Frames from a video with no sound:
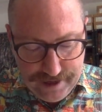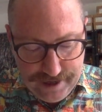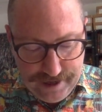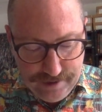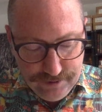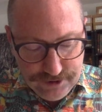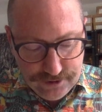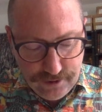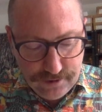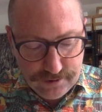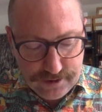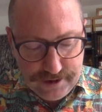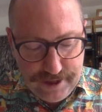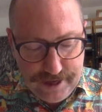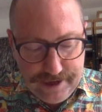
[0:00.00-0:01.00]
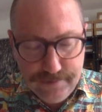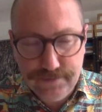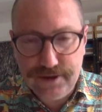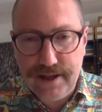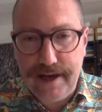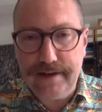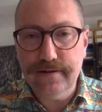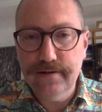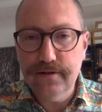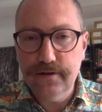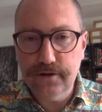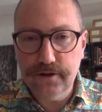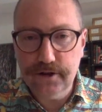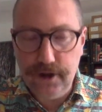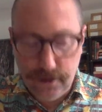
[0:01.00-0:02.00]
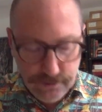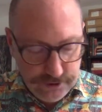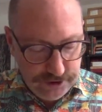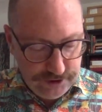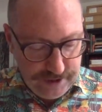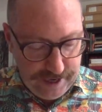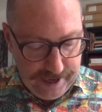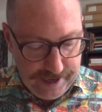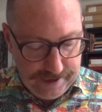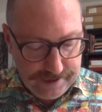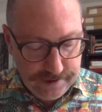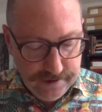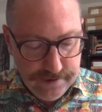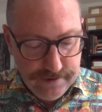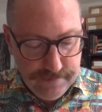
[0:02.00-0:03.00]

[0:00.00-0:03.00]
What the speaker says: Aristotle claims that goat stag